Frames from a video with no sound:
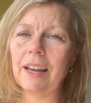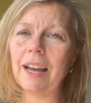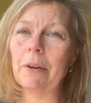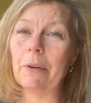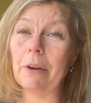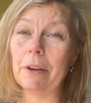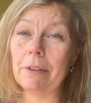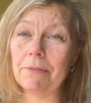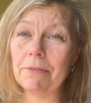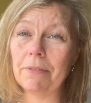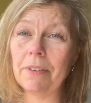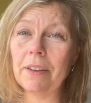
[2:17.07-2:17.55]

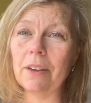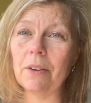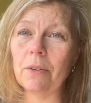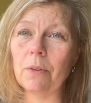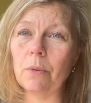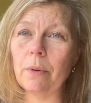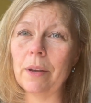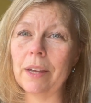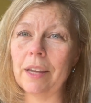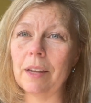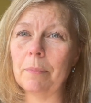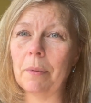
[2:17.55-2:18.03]
how I feel
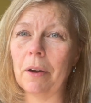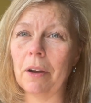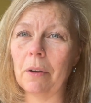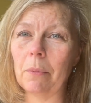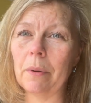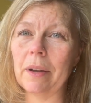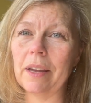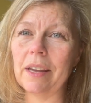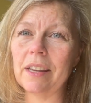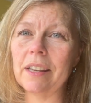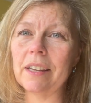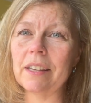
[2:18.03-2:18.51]
week by
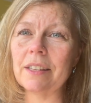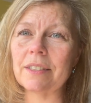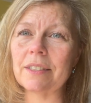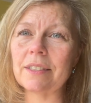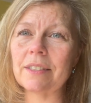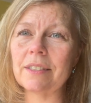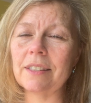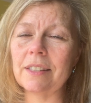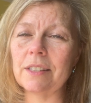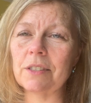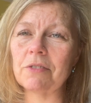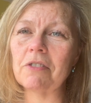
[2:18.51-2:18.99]
week
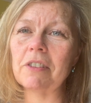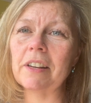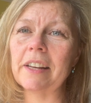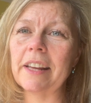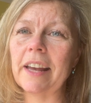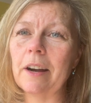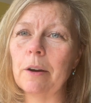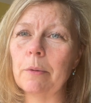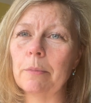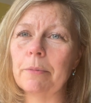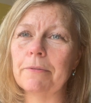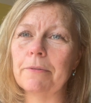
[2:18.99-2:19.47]
is really
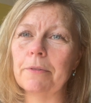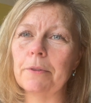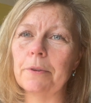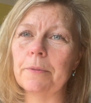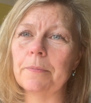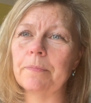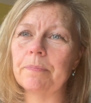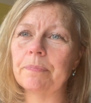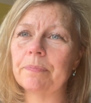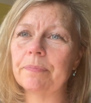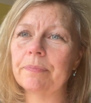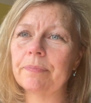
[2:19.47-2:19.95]
helpful.